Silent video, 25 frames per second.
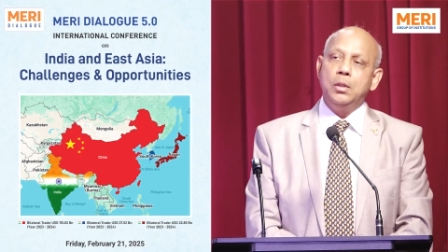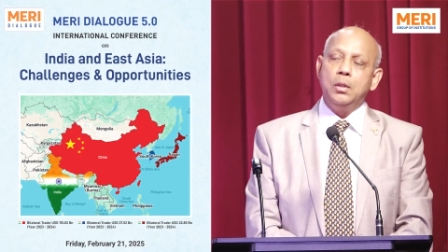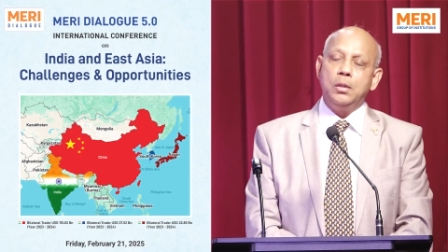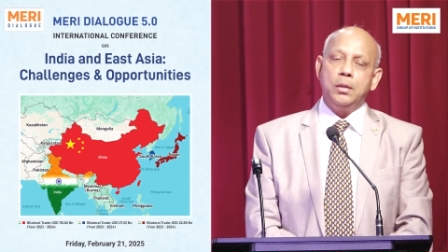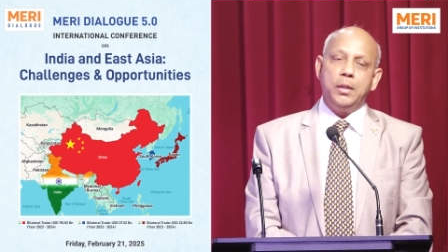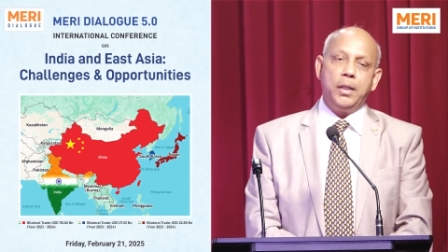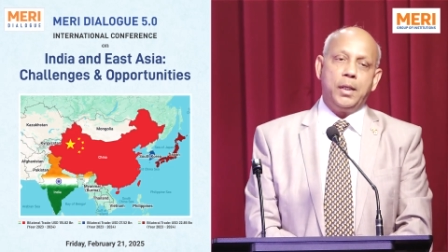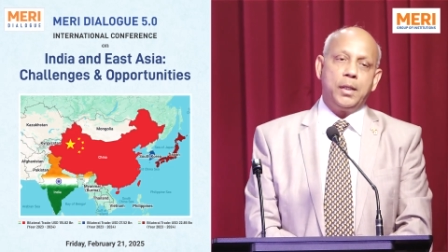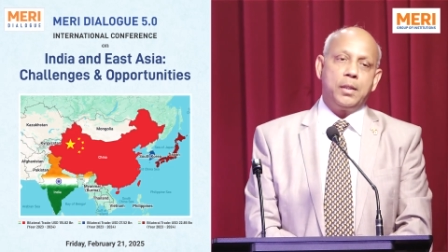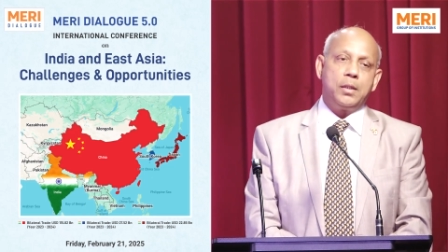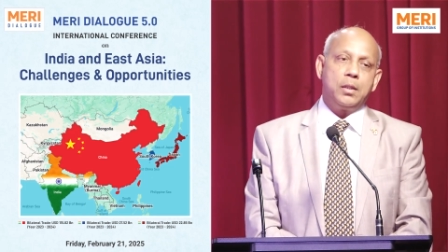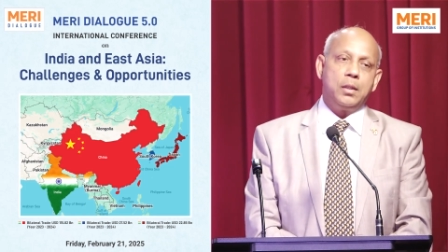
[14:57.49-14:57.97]

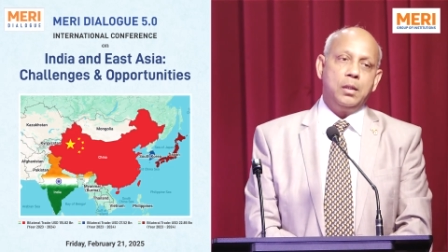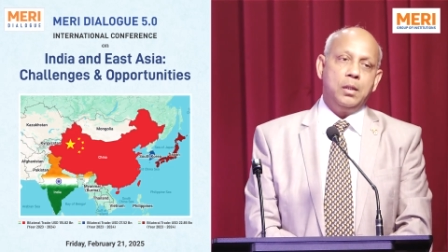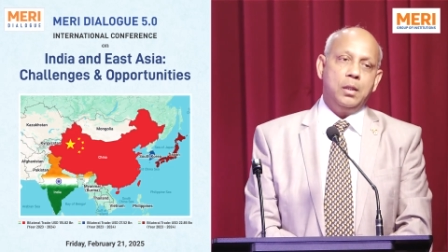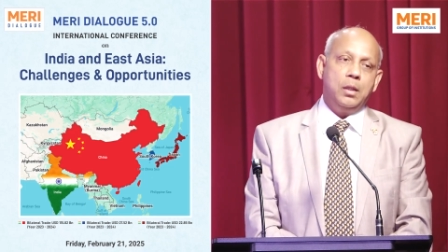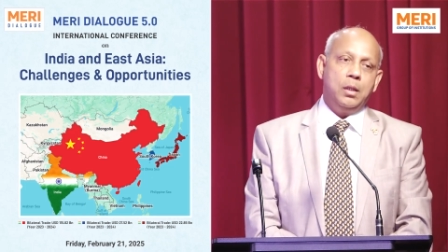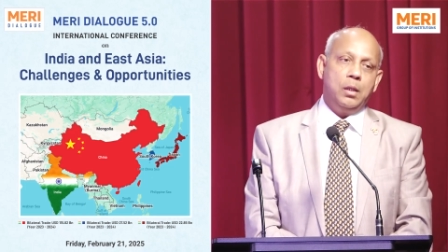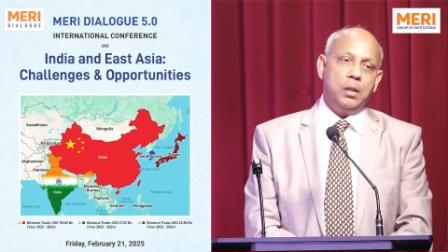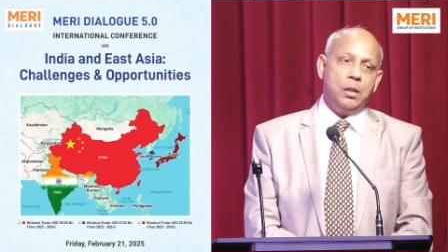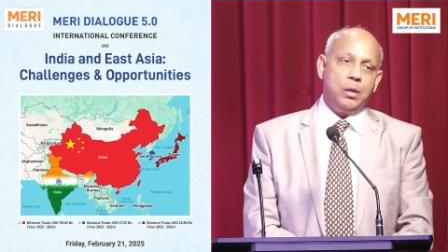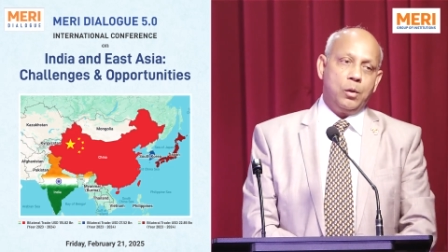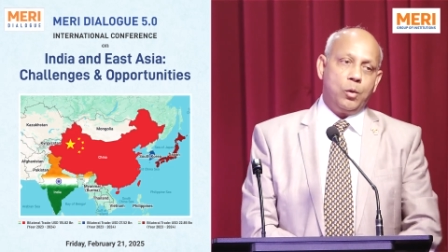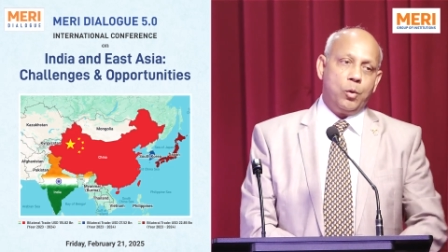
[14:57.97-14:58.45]
that
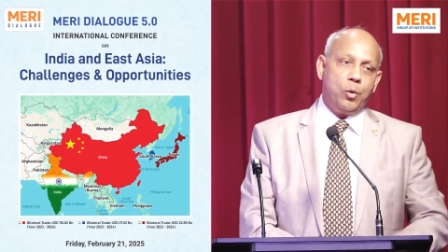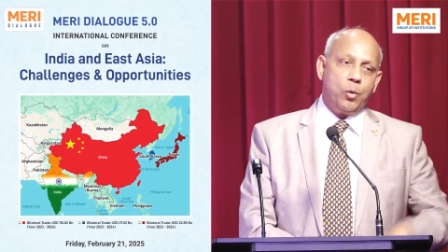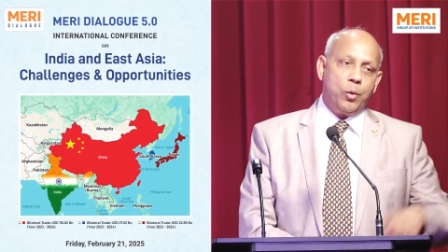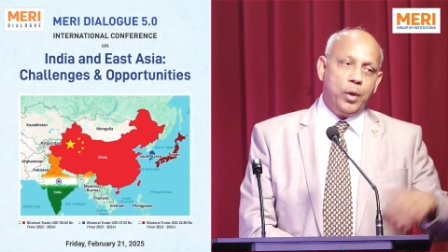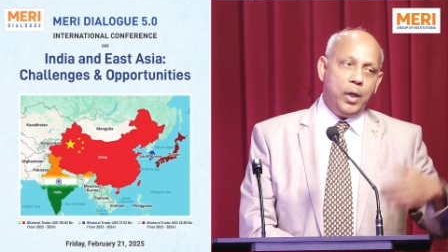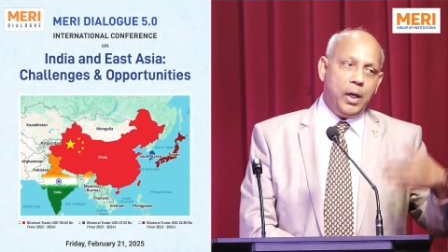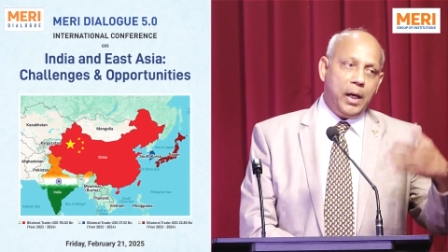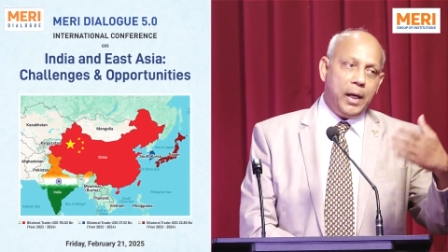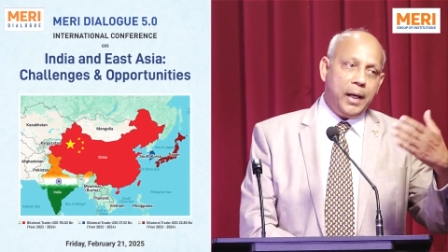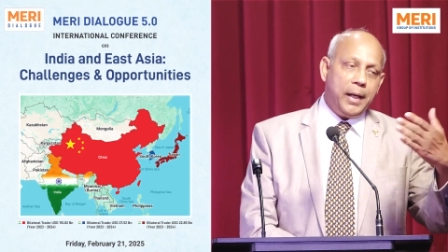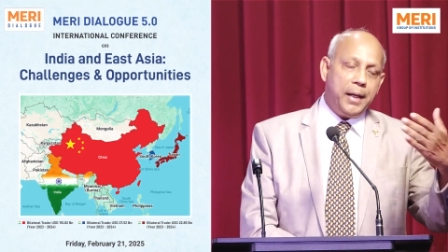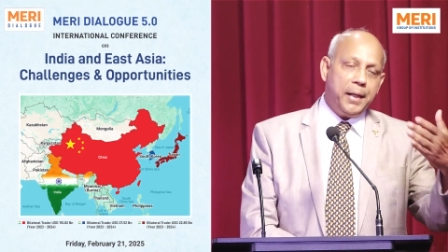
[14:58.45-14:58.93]

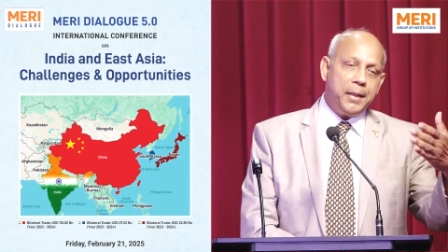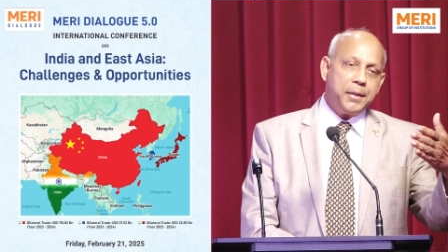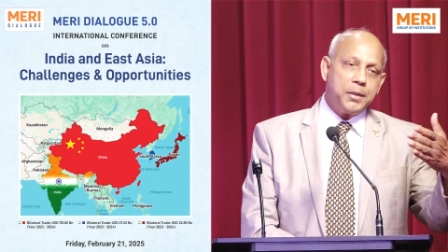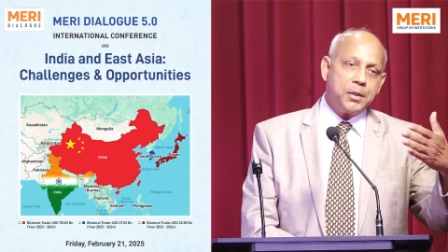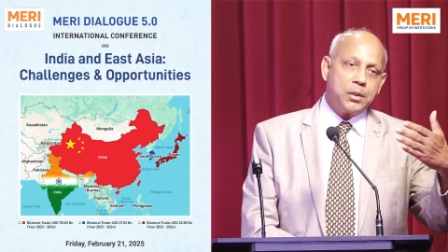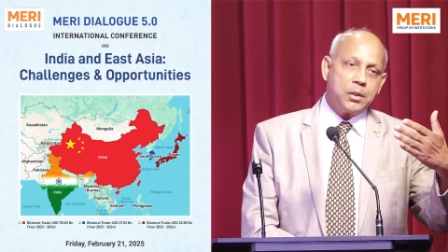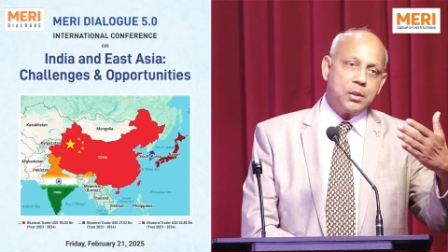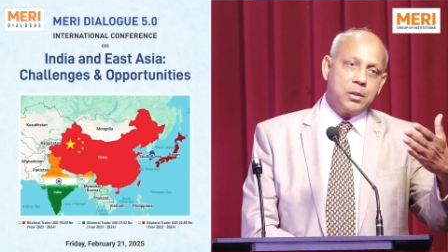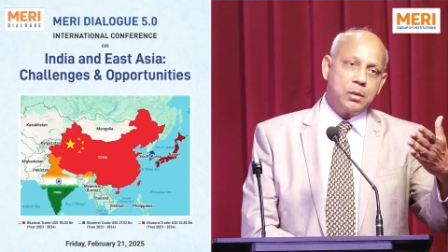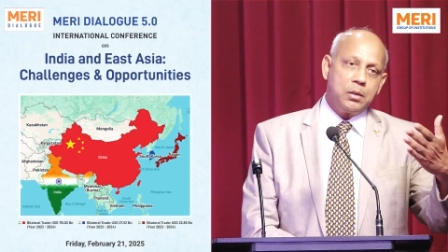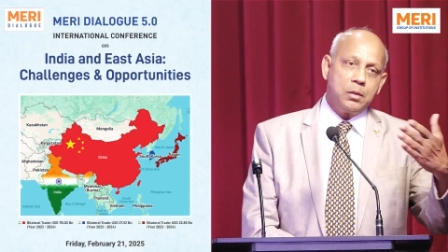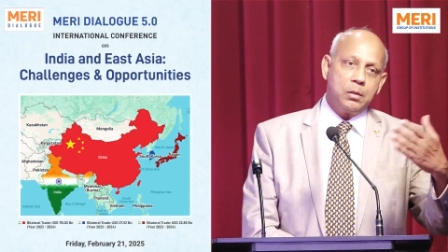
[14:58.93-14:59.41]
Korea
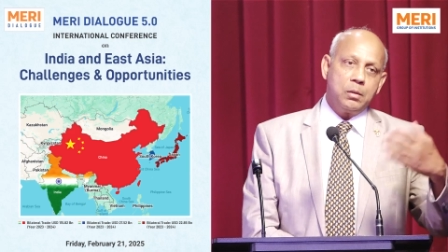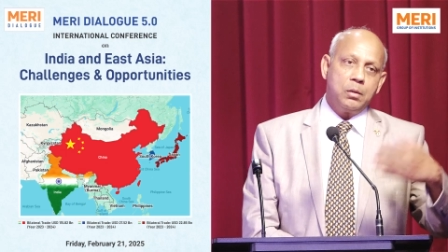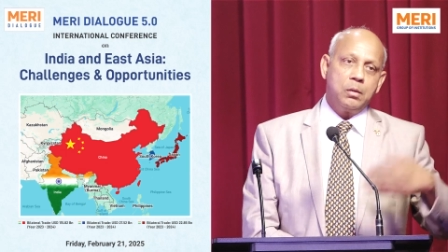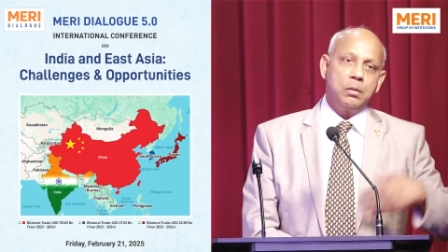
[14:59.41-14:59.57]
has